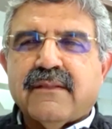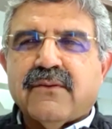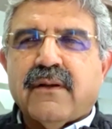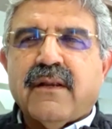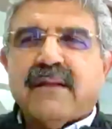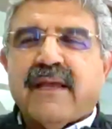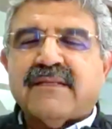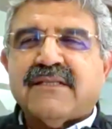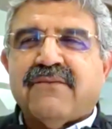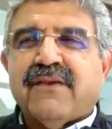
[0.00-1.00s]
not entire
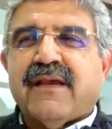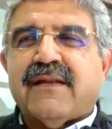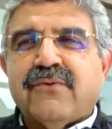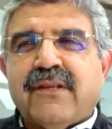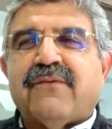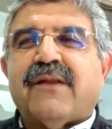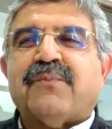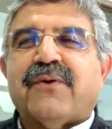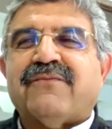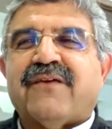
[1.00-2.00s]
saving. I had only
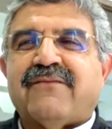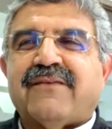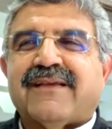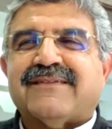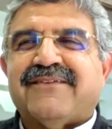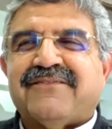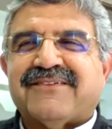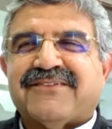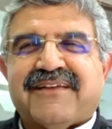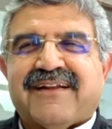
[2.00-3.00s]
1.5 lakh
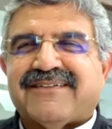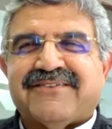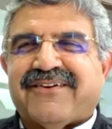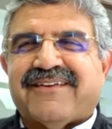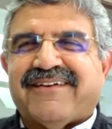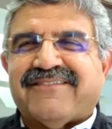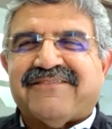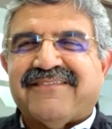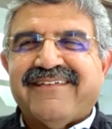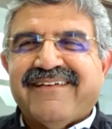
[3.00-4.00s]
savings, so that's not enough.
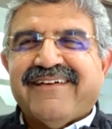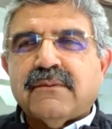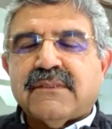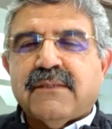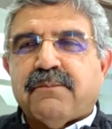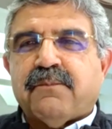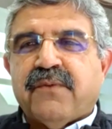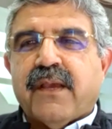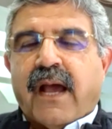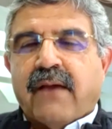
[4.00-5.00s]
See,
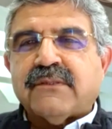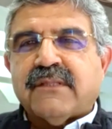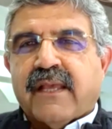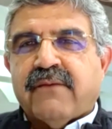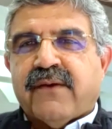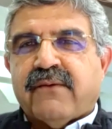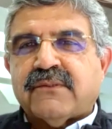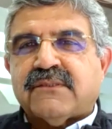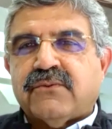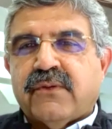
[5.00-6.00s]
if I
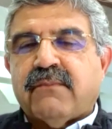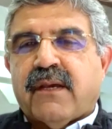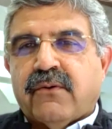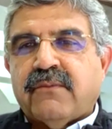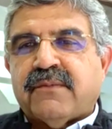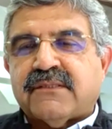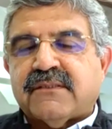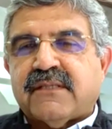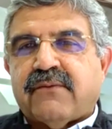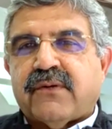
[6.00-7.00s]
was doing my own
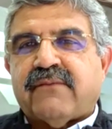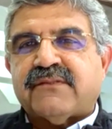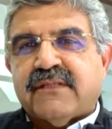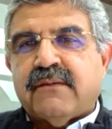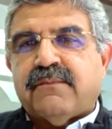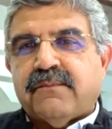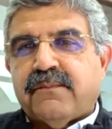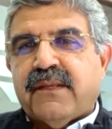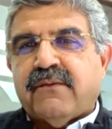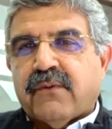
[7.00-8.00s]
business, I would have still
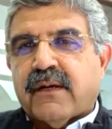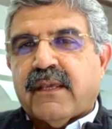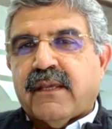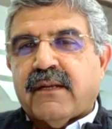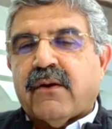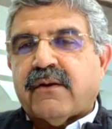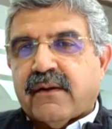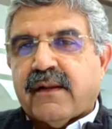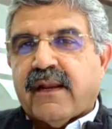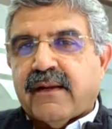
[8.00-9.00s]
been working and not
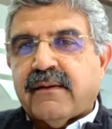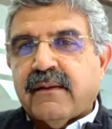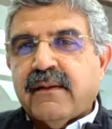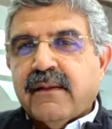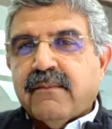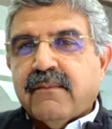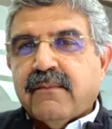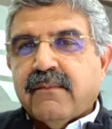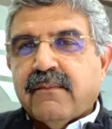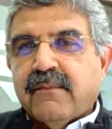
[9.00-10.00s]
retired.
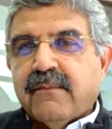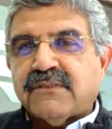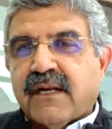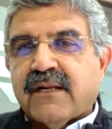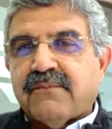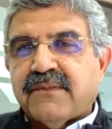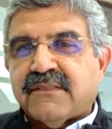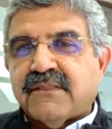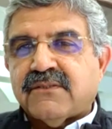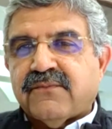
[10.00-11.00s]
Because once you start a
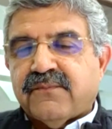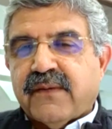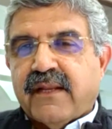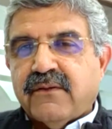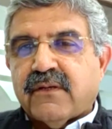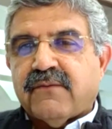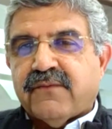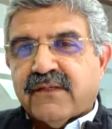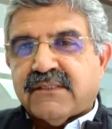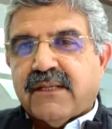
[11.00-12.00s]
business and you're a
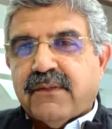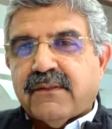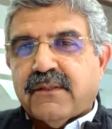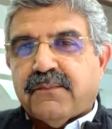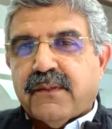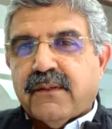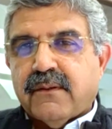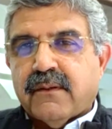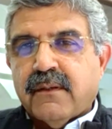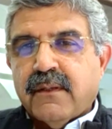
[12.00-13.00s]
first-time
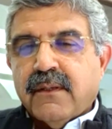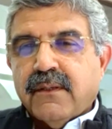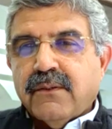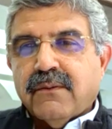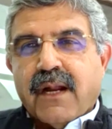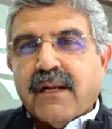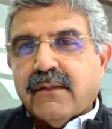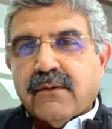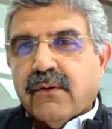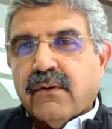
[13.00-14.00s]
entrepreneur, you
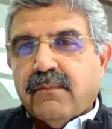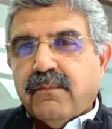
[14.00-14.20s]
can't grow